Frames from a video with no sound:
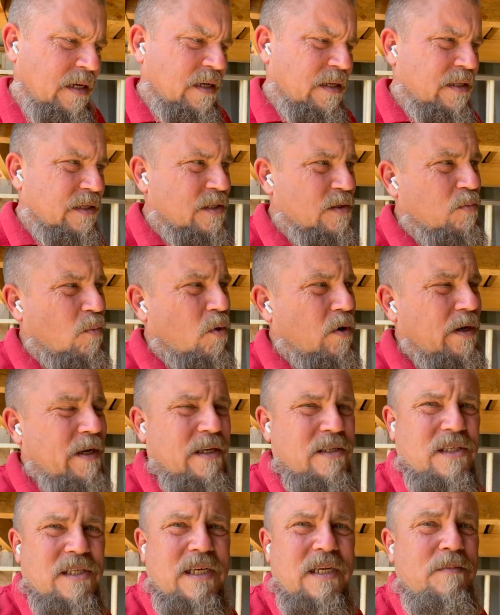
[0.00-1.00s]
This morning it
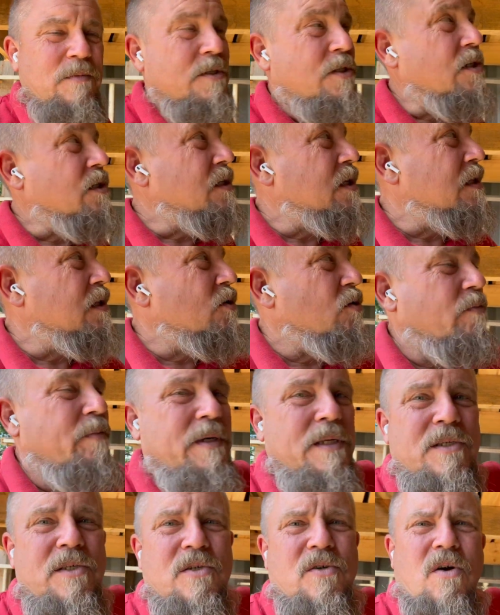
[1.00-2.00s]
seemed just a little
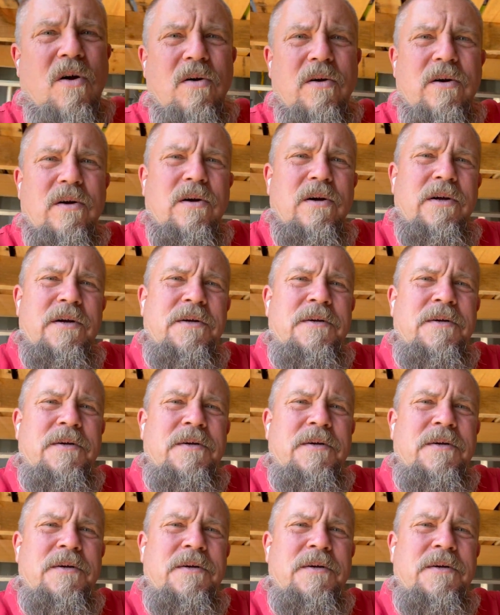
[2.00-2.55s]
bit stronger